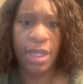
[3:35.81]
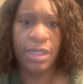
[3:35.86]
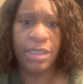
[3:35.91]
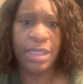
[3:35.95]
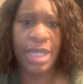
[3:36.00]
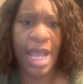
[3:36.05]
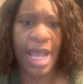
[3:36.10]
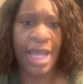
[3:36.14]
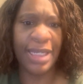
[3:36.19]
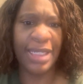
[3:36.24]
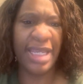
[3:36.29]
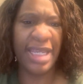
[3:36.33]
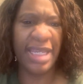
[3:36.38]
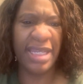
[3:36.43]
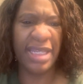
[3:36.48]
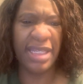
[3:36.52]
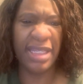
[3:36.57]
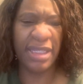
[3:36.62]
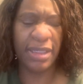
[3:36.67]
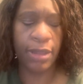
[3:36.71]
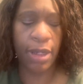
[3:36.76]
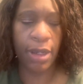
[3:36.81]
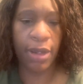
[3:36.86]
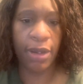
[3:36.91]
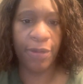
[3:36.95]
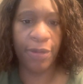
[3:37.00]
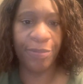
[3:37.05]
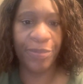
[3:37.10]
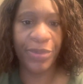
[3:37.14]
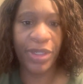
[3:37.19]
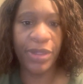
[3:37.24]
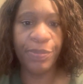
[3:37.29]
not letting
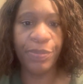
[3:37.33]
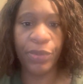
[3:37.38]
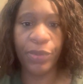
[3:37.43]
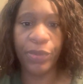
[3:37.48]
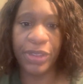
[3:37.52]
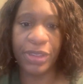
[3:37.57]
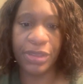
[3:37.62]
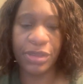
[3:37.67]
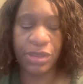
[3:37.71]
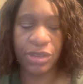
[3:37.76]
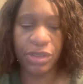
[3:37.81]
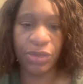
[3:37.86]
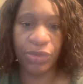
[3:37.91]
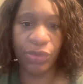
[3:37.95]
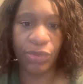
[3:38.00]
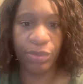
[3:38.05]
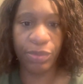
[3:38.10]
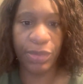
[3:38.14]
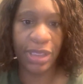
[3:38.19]
people in Zoom